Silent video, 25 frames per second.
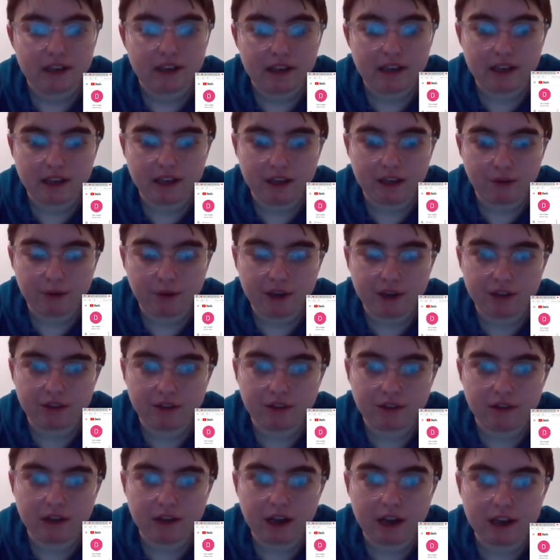
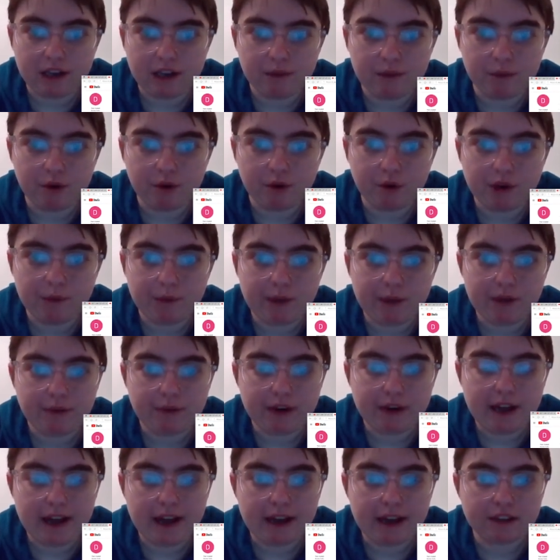Anyway, I am going to be
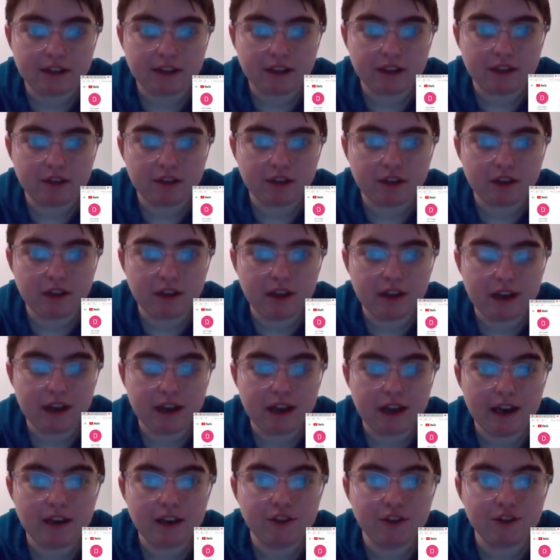reacting to the
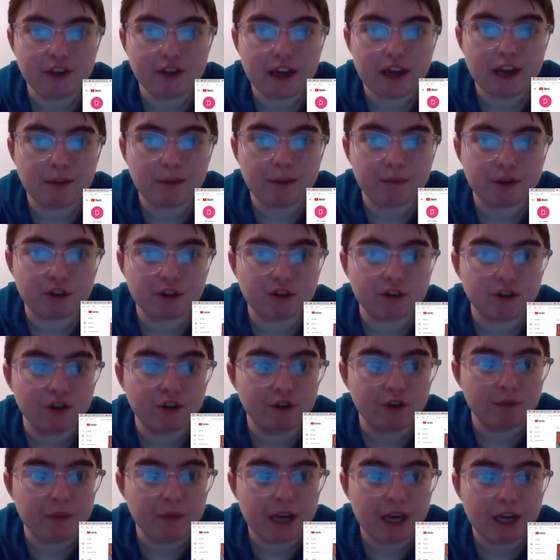8th
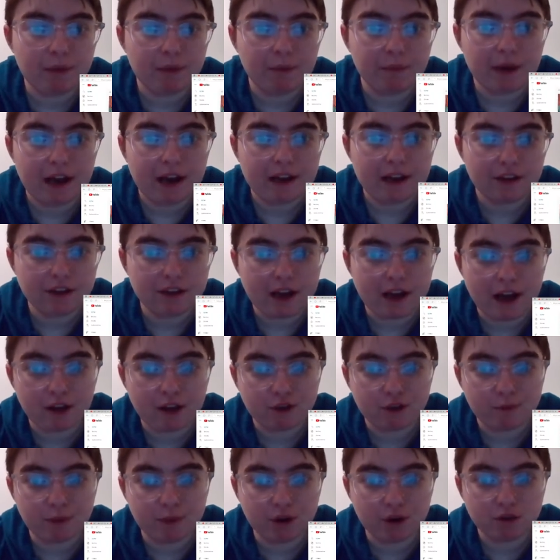episode made by
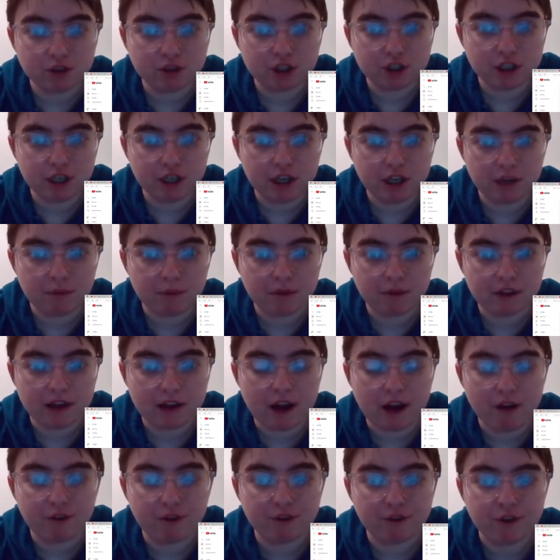Das Bullshit
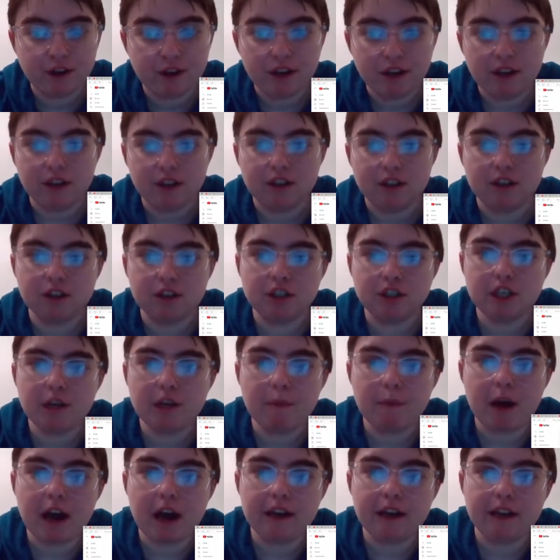himself, the
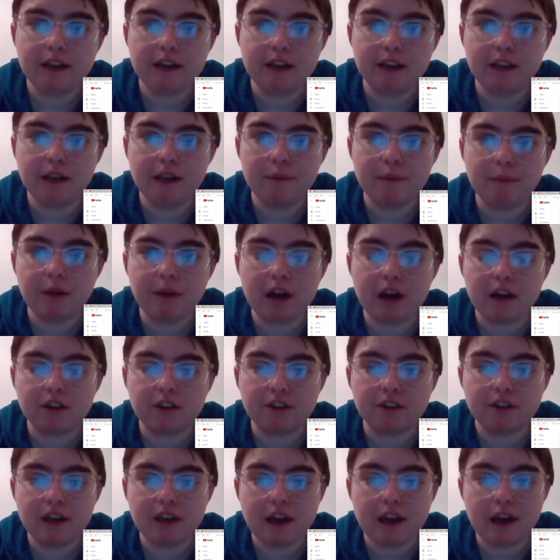Gmod Idiot
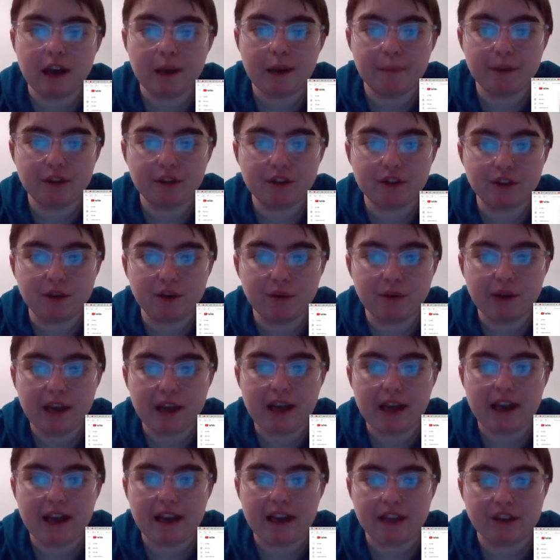Box episode
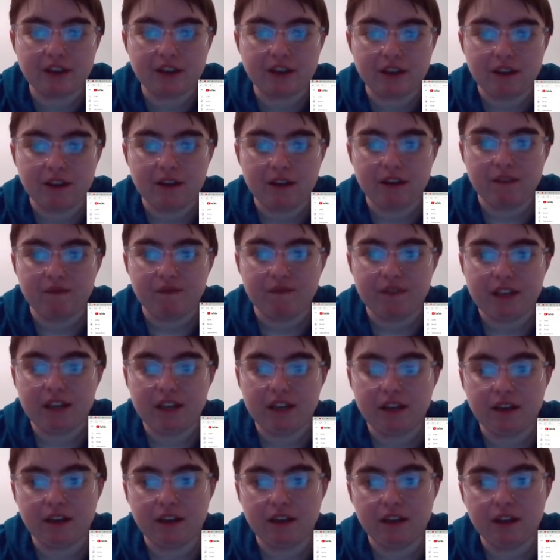8.
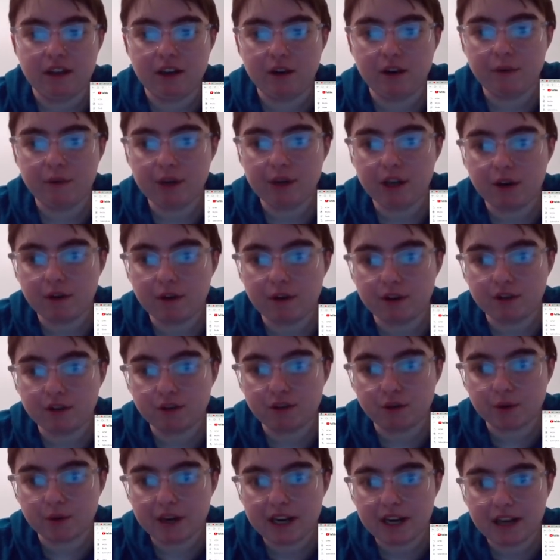And here we go in
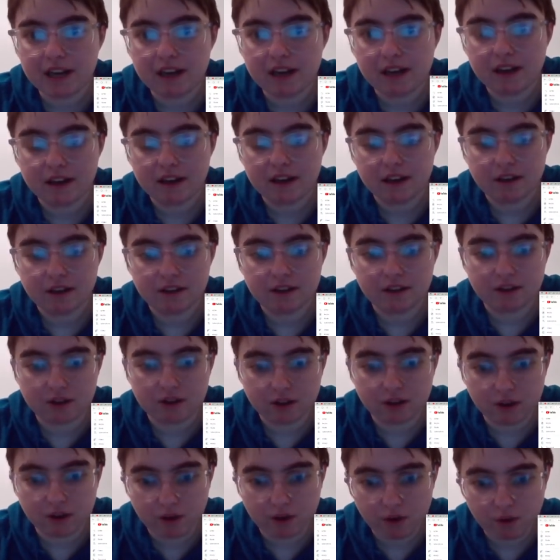3,
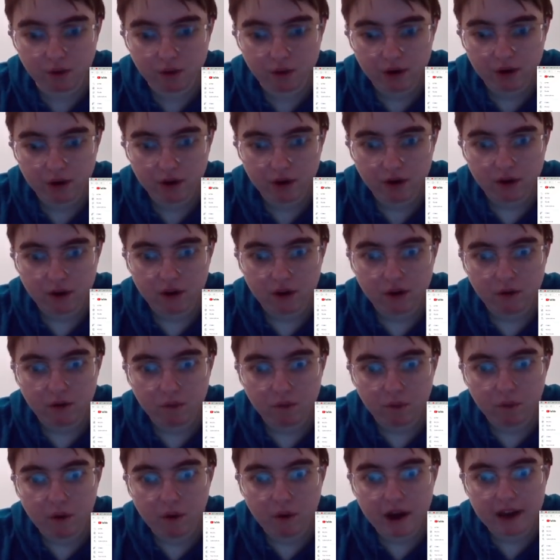2,
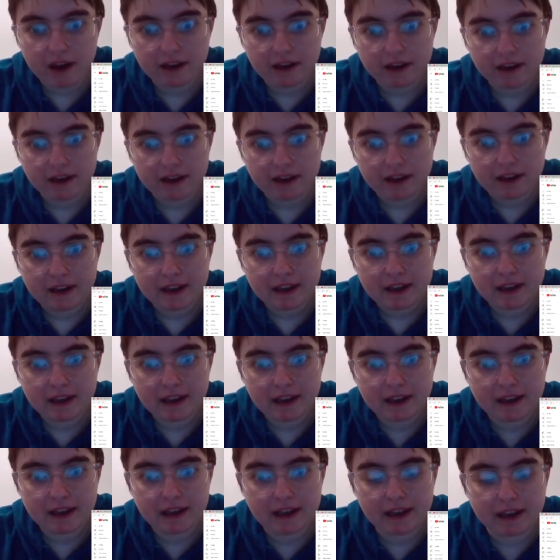1,
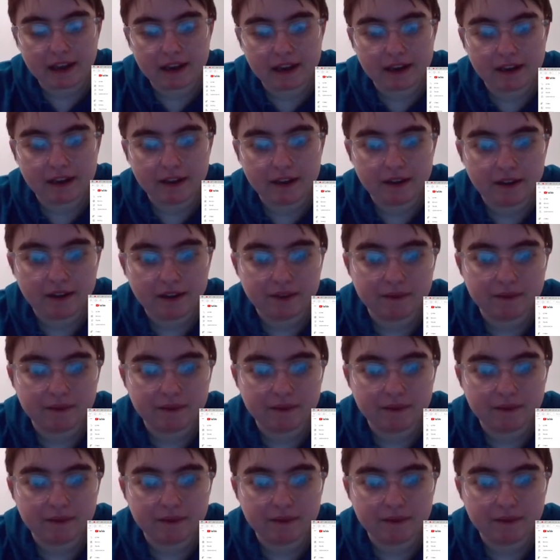and...